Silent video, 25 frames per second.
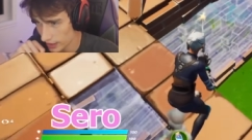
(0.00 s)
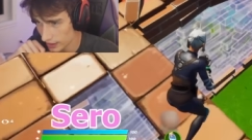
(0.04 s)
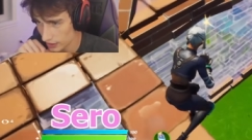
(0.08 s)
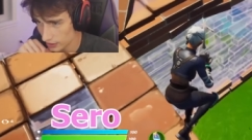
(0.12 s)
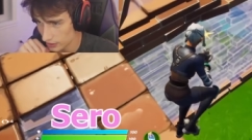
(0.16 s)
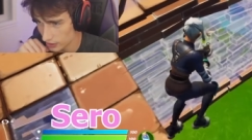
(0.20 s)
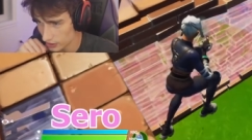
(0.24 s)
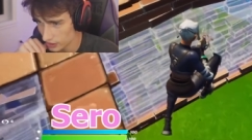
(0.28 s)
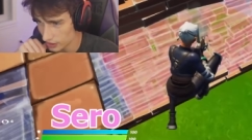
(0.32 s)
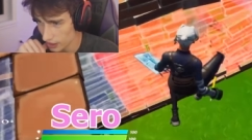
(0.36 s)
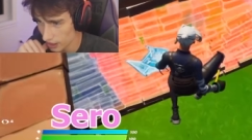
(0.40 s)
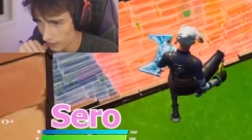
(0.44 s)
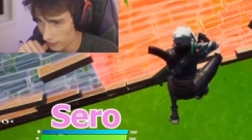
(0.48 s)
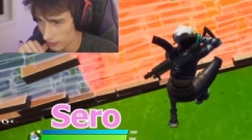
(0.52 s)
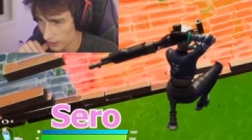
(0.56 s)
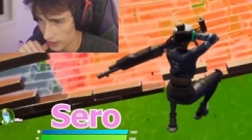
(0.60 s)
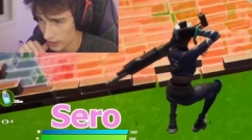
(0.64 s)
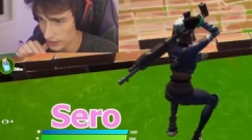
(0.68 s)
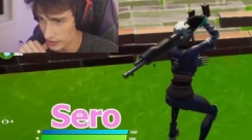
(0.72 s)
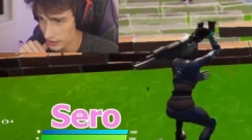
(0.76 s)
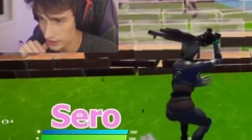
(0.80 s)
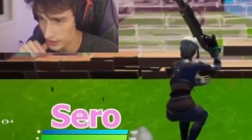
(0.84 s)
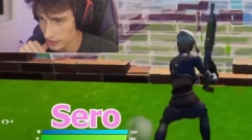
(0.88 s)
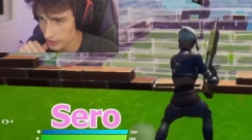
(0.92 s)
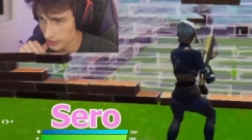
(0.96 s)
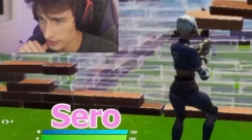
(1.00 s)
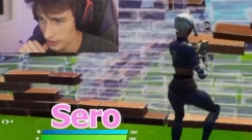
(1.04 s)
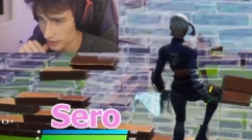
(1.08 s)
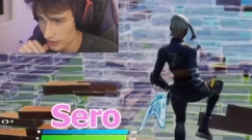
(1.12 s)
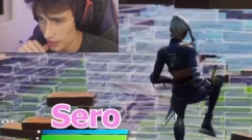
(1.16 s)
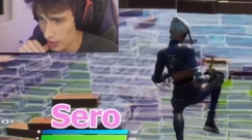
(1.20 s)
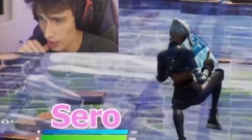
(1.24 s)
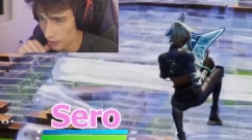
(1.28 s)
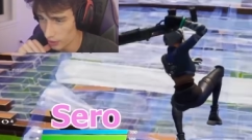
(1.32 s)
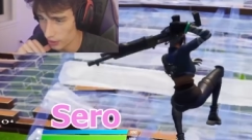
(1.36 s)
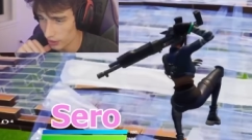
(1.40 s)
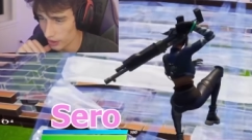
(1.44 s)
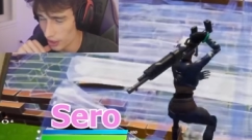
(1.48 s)
You just got finessed.
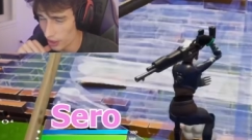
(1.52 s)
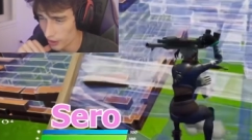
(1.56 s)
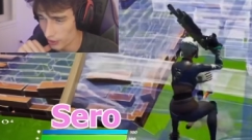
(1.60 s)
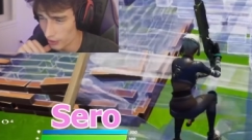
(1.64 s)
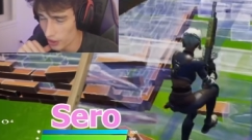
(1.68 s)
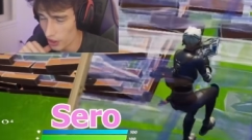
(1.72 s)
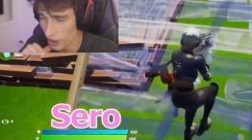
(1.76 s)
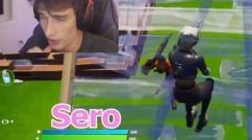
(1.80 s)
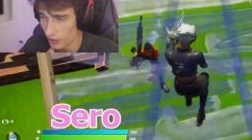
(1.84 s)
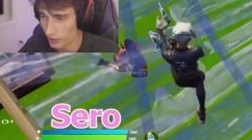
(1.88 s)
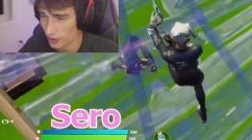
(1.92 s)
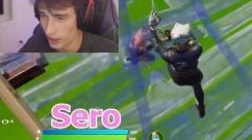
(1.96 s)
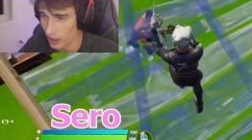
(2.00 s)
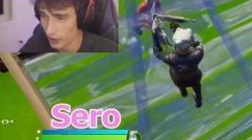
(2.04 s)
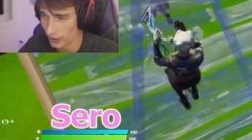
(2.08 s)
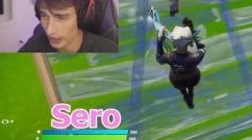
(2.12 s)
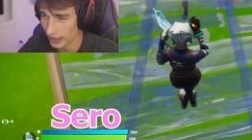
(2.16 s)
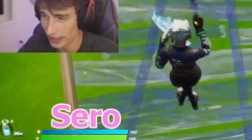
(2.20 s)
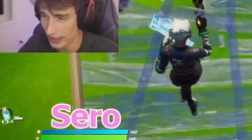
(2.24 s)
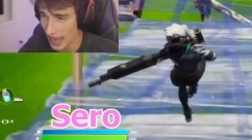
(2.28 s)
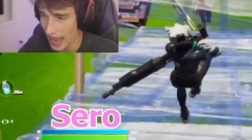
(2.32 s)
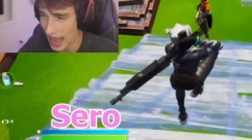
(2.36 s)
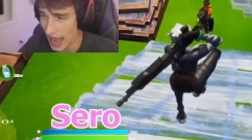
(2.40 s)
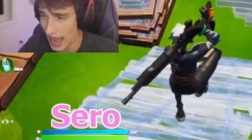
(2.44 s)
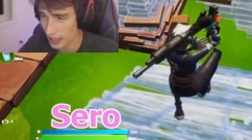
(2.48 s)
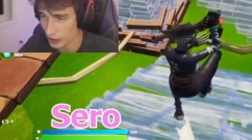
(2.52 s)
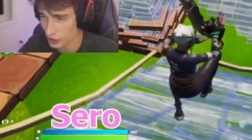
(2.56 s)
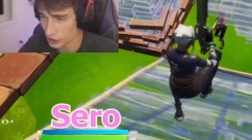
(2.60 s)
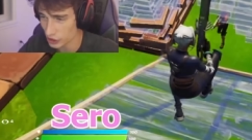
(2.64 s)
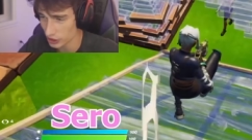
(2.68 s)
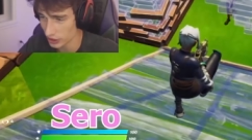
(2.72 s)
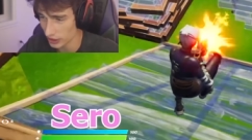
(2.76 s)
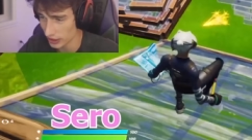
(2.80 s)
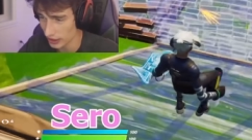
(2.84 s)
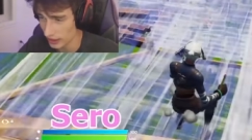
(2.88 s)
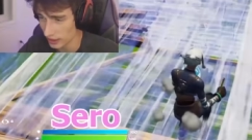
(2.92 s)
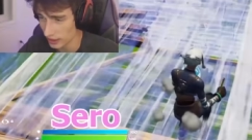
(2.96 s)
No, no, no, no. Like, actually.